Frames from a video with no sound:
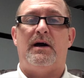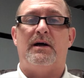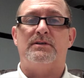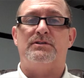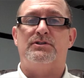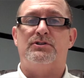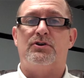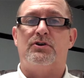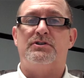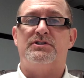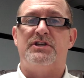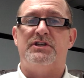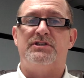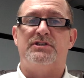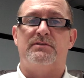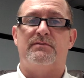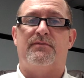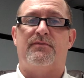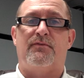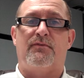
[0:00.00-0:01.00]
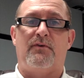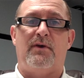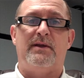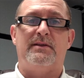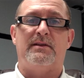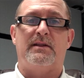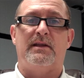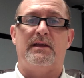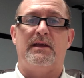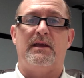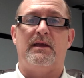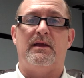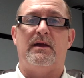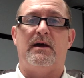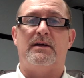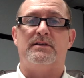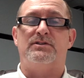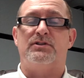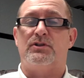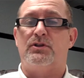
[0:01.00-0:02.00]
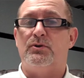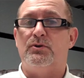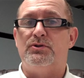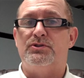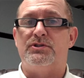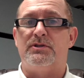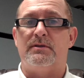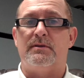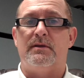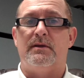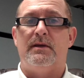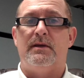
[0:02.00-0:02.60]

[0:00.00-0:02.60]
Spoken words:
search engine friendly solution.